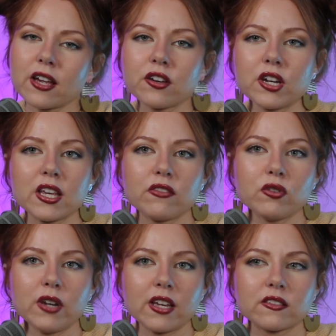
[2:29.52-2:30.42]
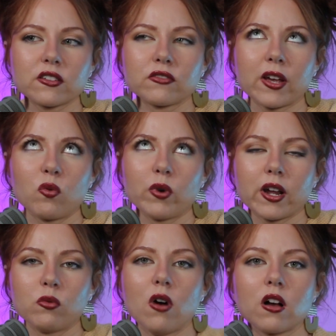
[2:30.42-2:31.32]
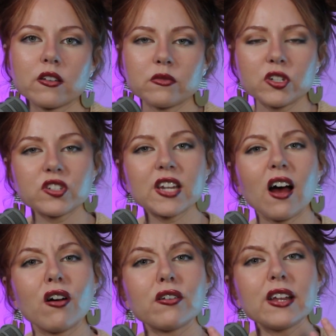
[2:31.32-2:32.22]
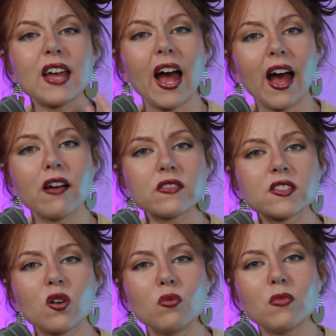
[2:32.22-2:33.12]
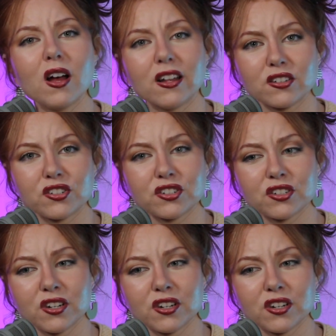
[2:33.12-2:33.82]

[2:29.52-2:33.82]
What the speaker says: I couldn't give you an answer of like what I want because we just already have so much.